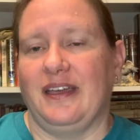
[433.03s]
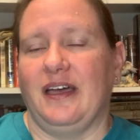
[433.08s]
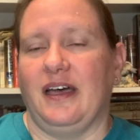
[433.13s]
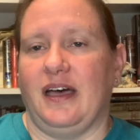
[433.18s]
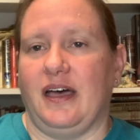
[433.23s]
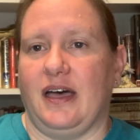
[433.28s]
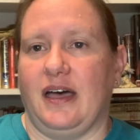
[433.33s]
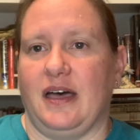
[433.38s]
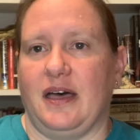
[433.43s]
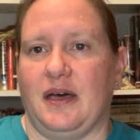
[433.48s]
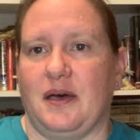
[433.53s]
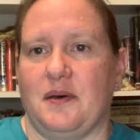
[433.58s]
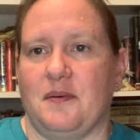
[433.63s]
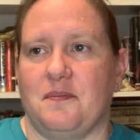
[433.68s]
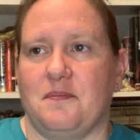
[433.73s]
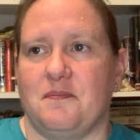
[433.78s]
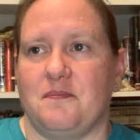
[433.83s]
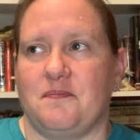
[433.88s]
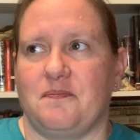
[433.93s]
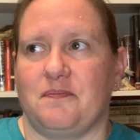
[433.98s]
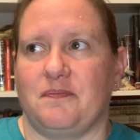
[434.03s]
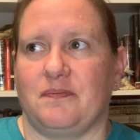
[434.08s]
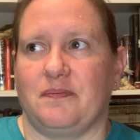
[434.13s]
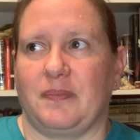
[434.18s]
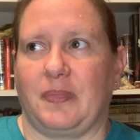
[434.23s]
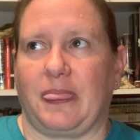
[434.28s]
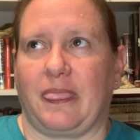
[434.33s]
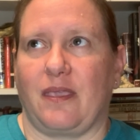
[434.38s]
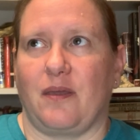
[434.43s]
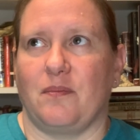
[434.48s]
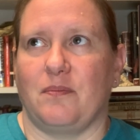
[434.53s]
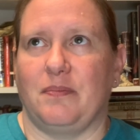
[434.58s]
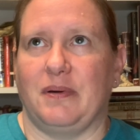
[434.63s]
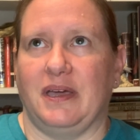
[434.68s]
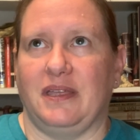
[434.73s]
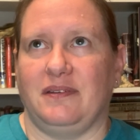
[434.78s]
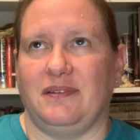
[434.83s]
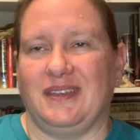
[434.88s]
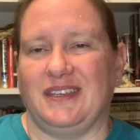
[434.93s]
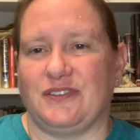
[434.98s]

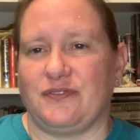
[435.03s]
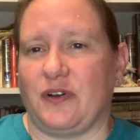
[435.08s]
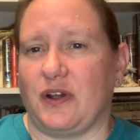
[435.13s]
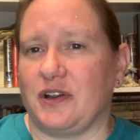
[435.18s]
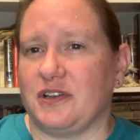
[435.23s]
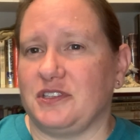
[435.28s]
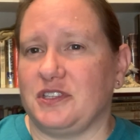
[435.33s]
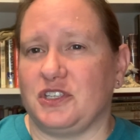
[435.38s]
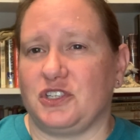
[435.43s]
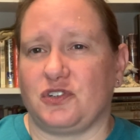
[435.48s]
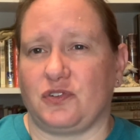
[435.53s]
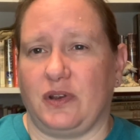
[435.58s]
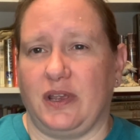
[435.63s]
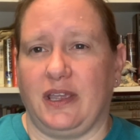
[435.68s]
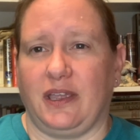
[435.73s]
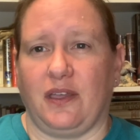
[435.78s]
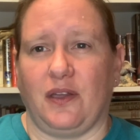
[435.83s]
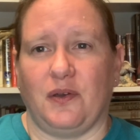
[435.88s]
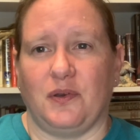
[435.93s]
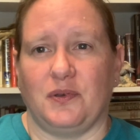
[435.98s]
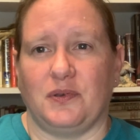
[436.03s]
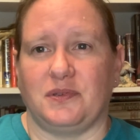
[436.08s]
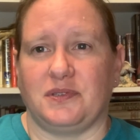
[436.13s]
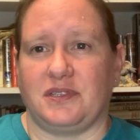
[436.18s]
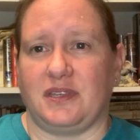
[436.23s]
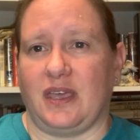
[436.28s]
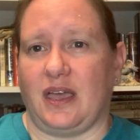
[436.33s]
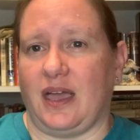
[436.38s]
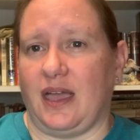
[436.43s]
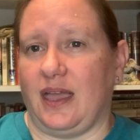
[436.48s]
But as far as the Strand goes,